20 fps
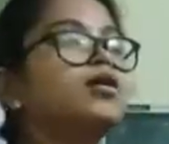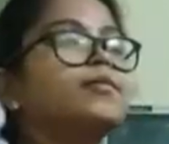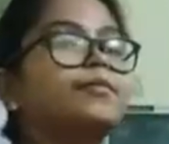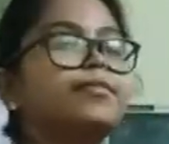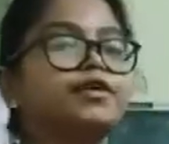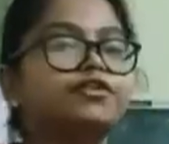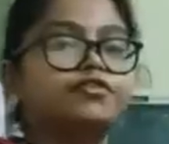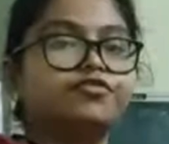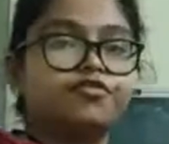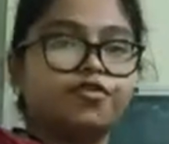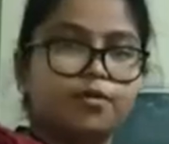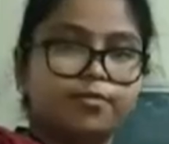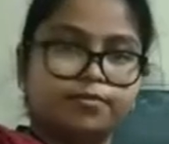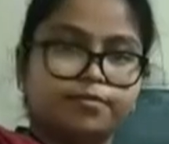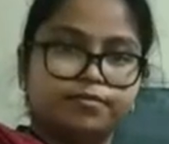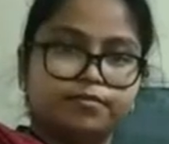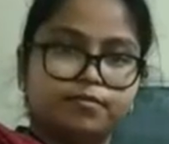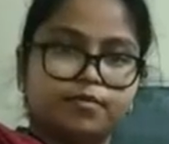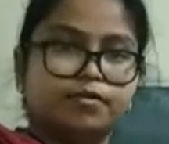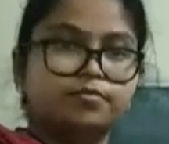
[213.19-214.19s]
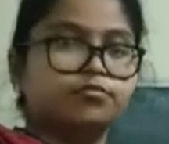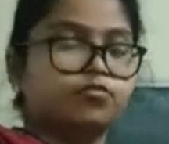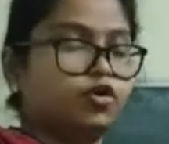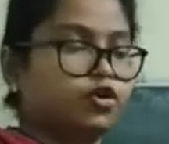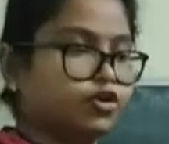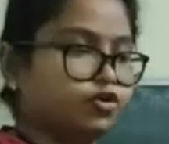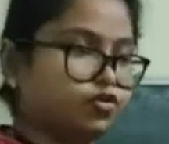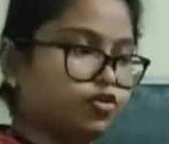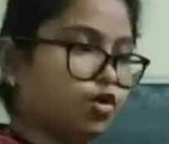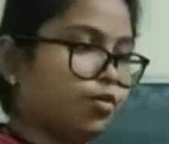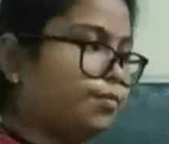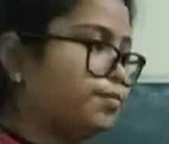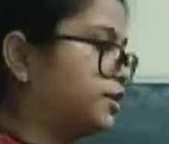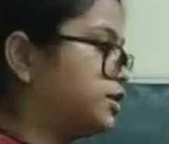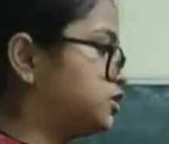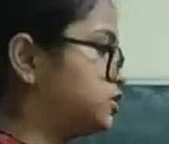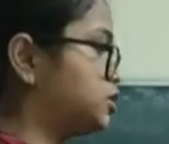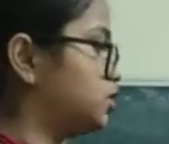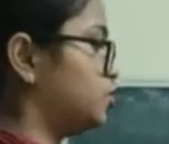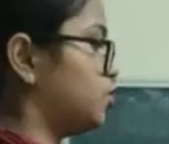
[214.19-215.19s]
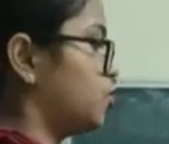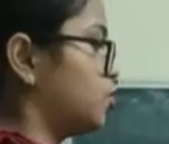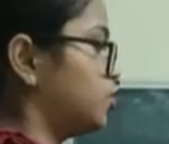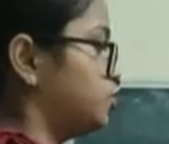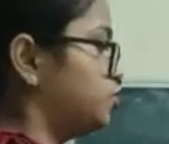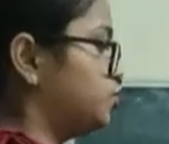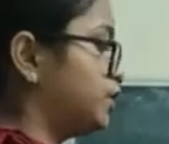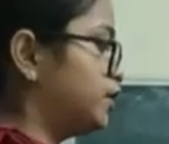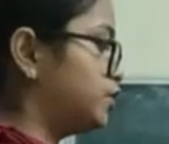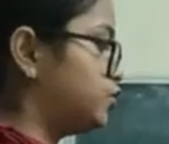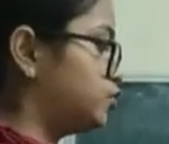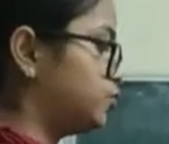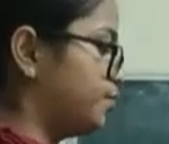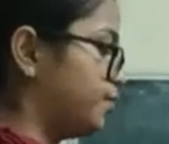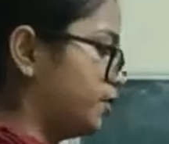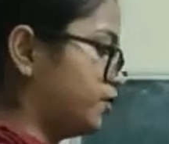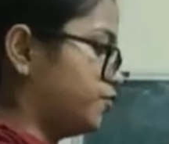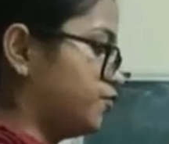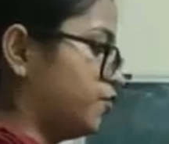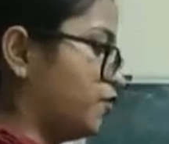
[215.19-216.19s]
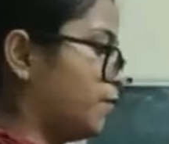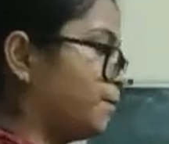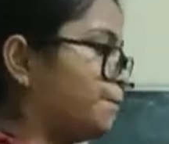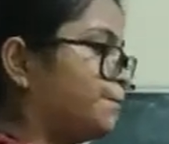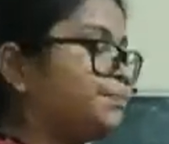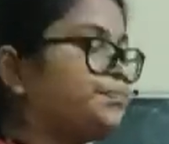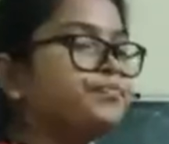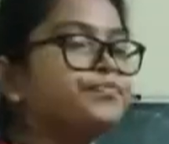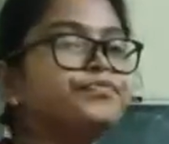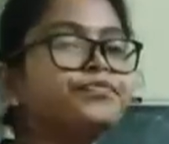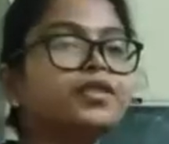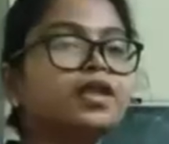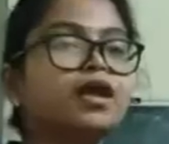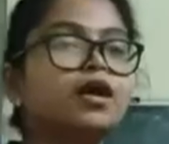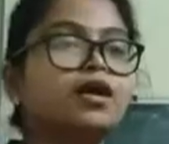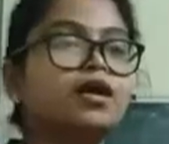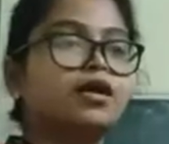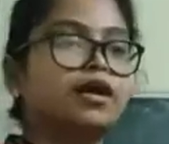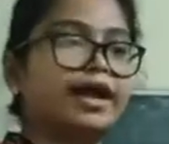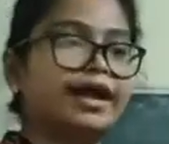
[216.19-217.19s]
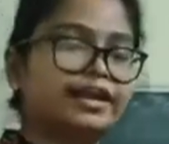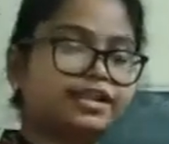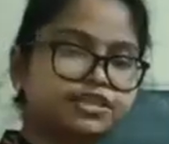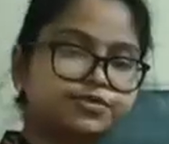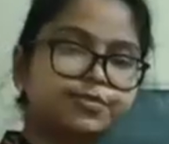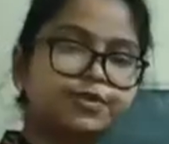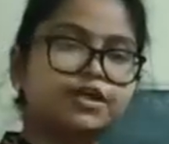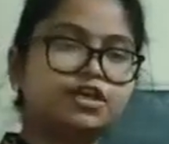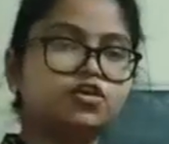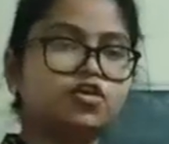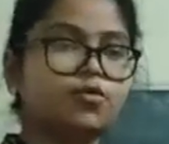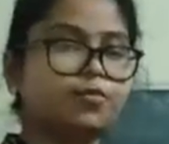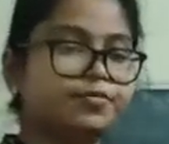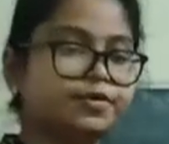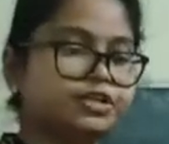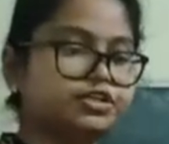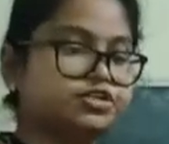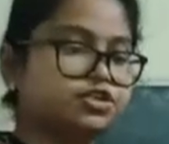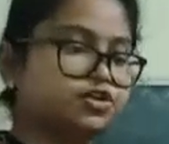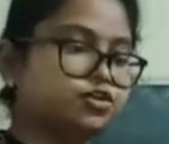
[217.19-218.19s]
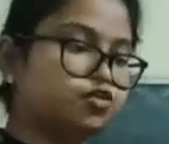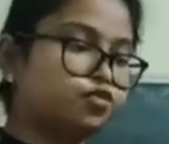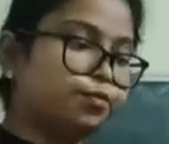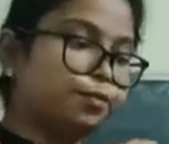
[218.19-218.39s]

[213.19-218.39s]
perform modulo operation or you need to perform arithmetic operation.